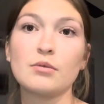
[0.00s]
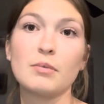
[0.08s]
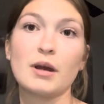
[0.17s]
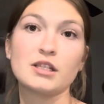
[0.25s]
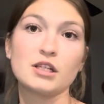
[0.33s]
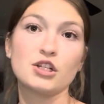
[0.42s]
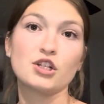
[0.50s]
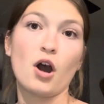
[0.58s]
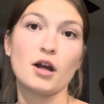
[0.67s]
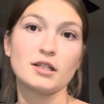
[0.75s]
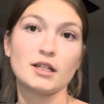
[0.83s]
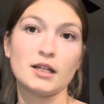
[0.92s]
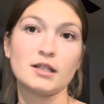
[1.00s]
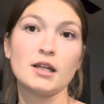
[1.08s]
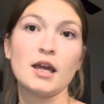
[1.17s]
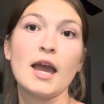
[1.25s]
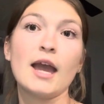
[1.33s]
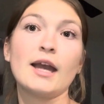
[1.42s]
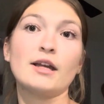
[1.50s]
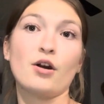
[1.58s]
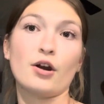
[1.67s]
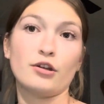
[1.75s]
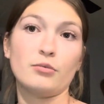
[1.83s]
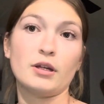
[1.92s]
message content and
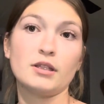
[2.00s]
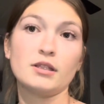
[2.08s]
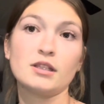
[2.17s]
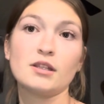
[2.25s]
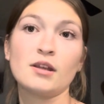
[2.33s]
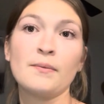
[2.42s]
arguments.